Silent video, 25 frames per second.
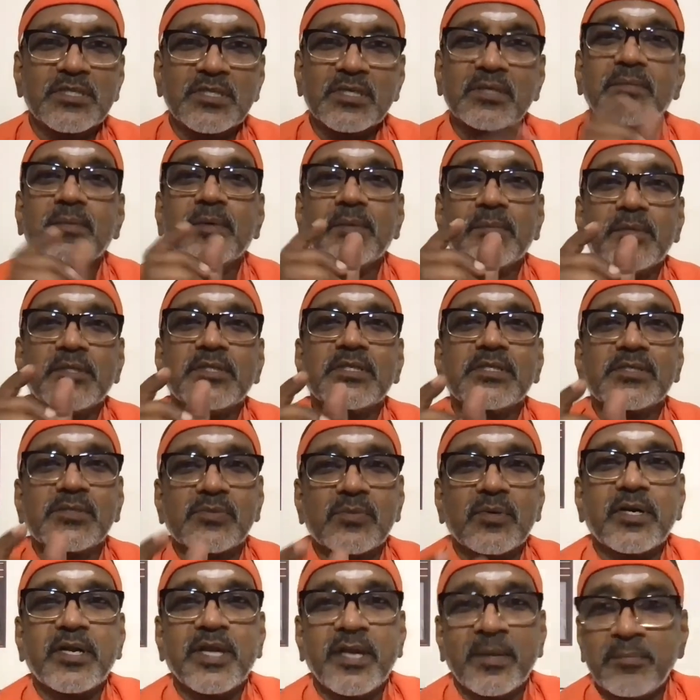Just remember
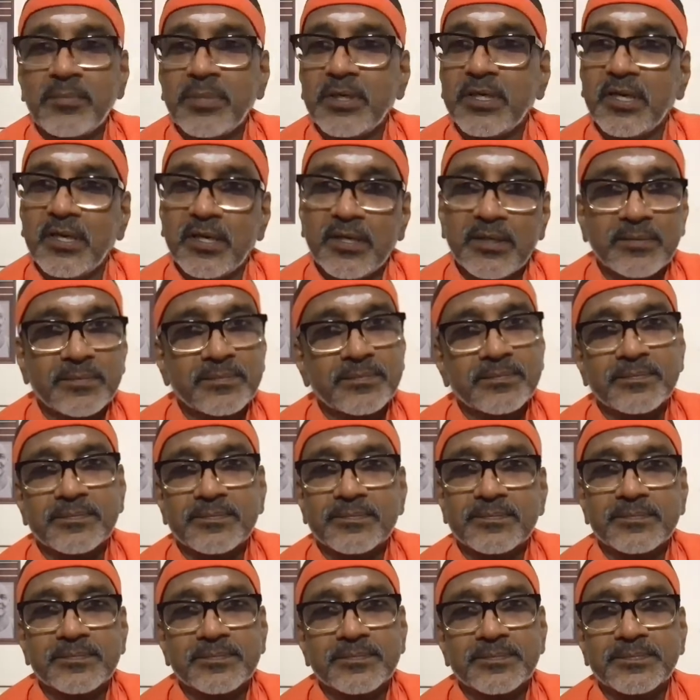this word MBA,
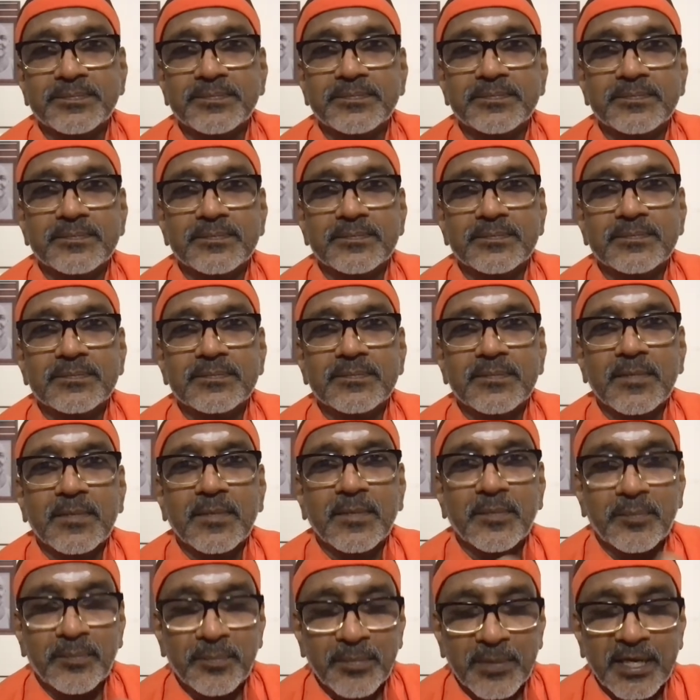
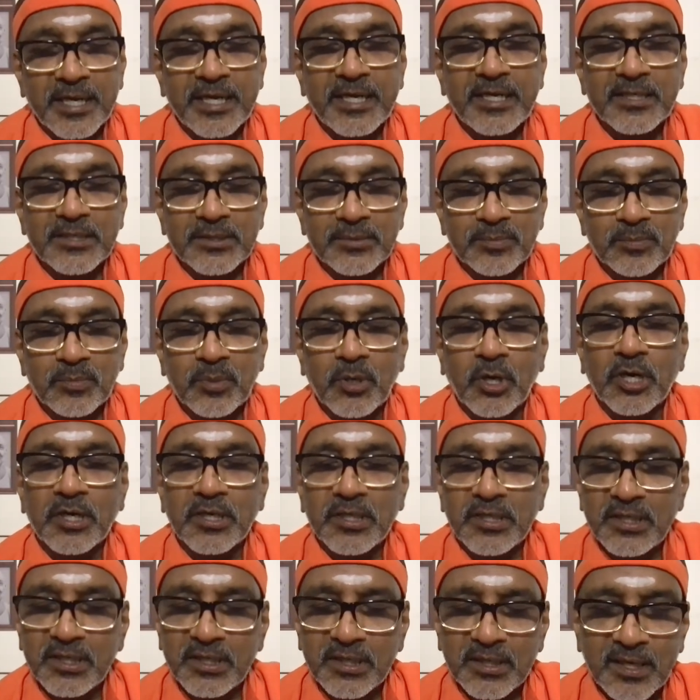
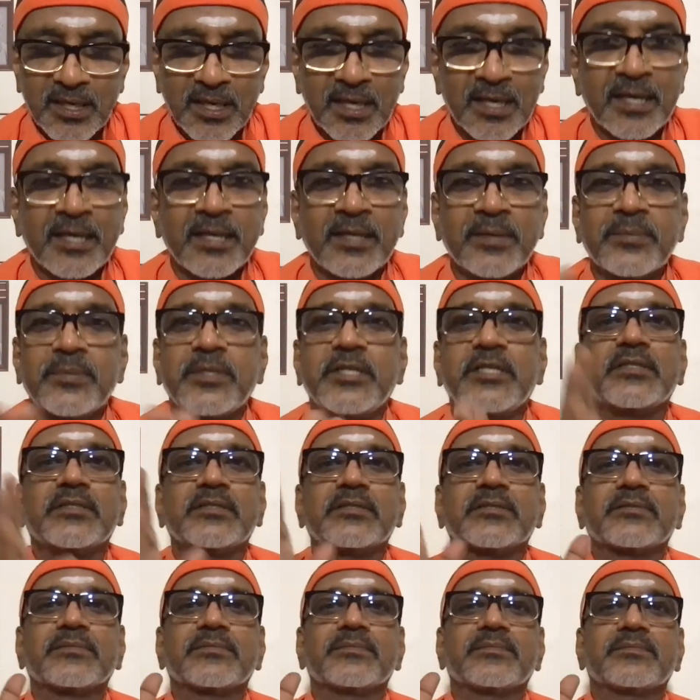mind-body
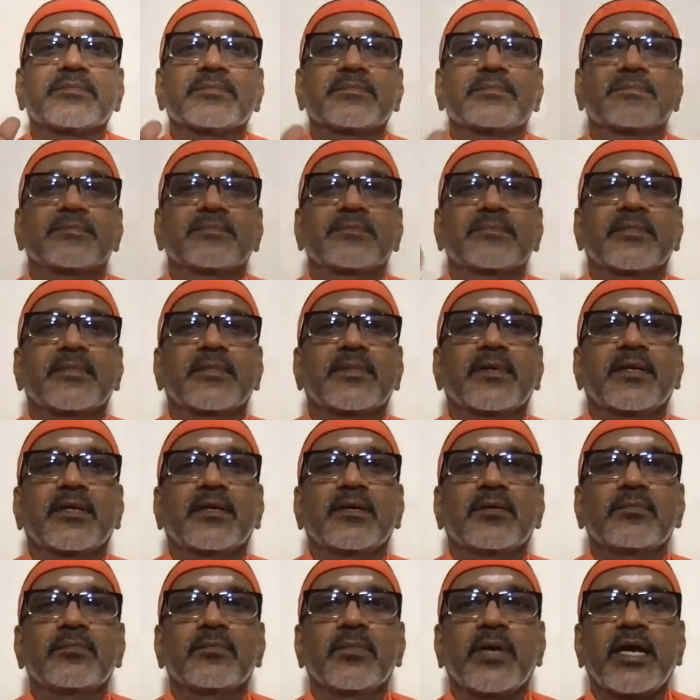alignment.
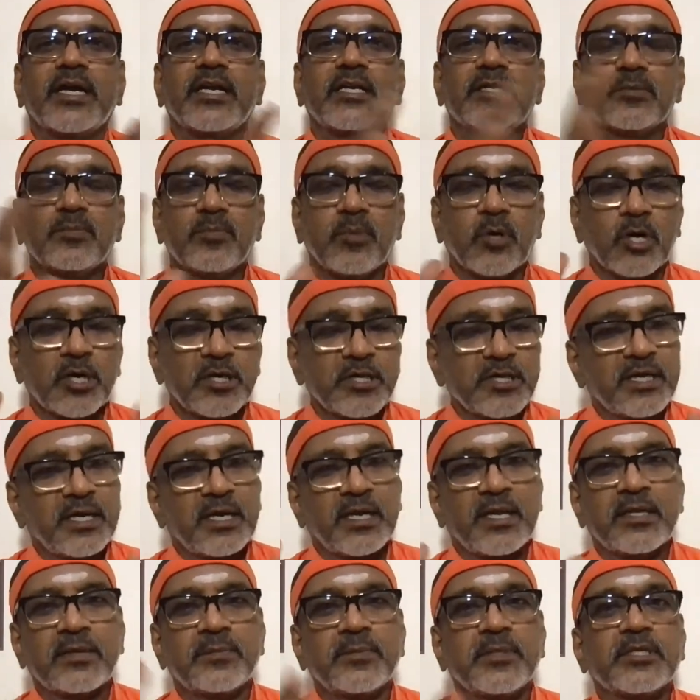Mind-body
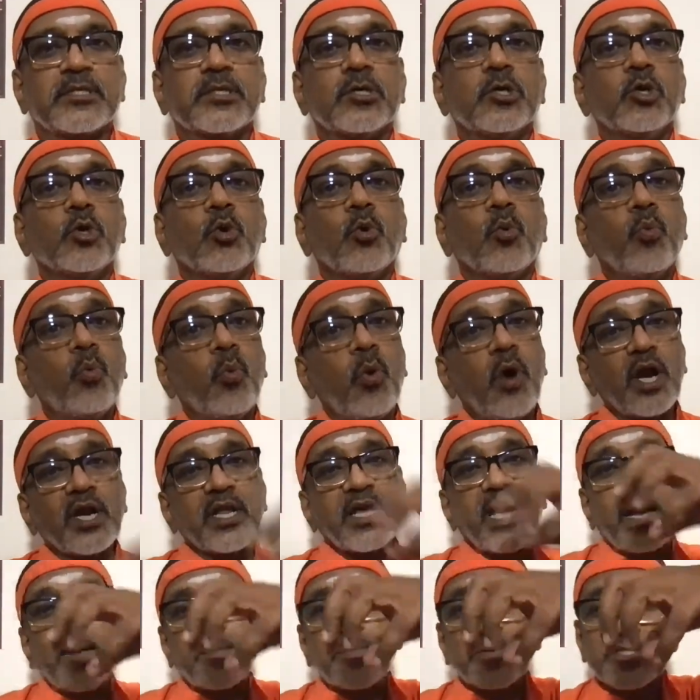alignment.
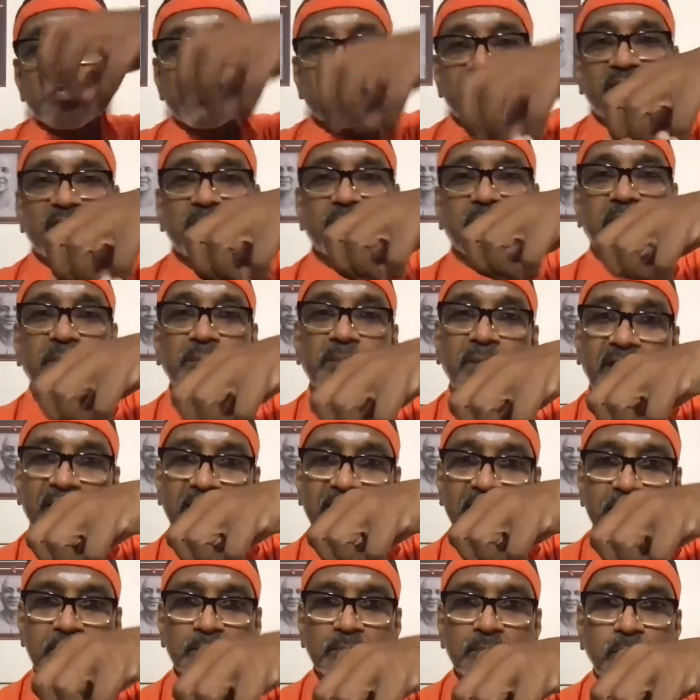What happens when my
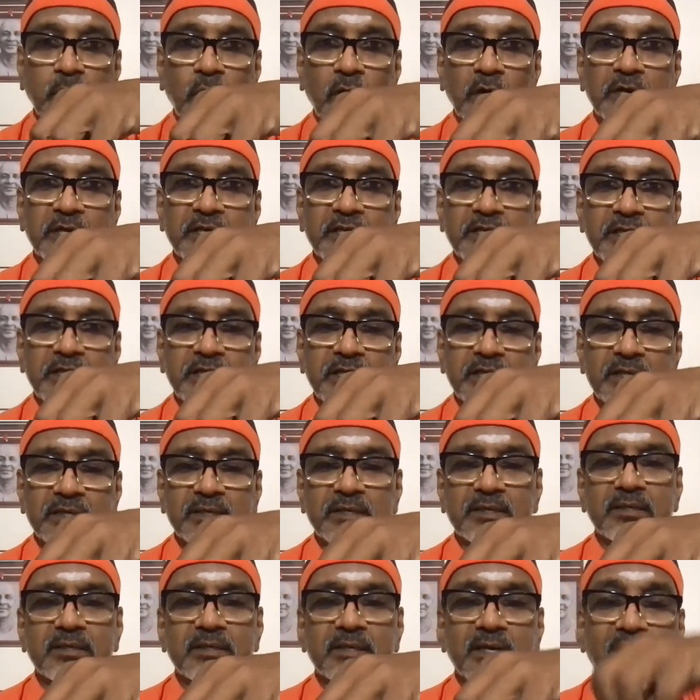mind, body
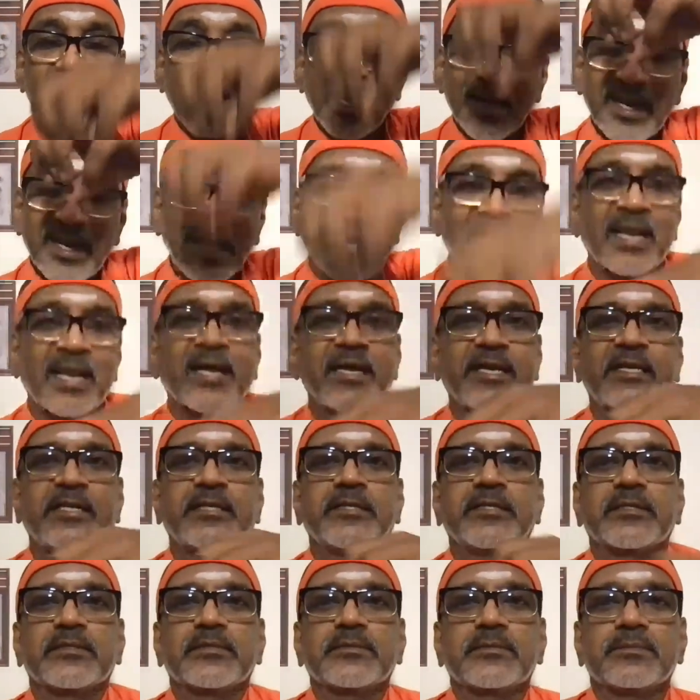are
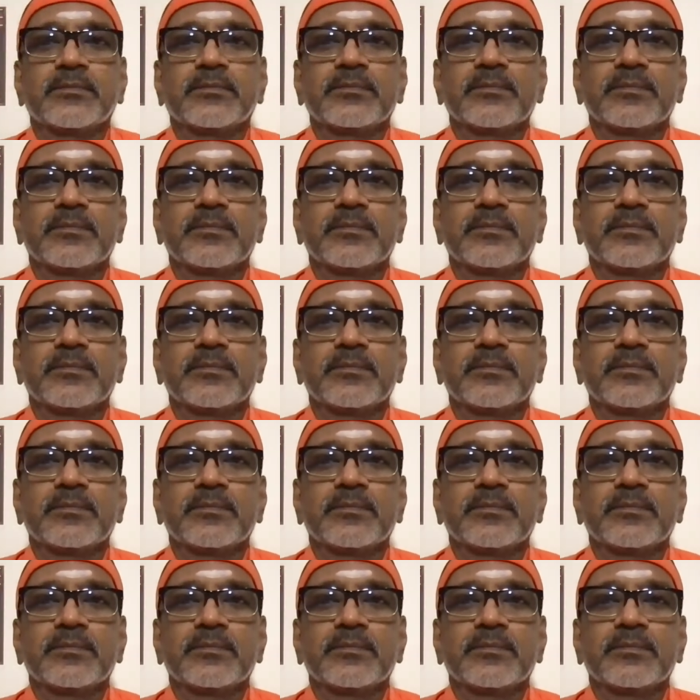aligned?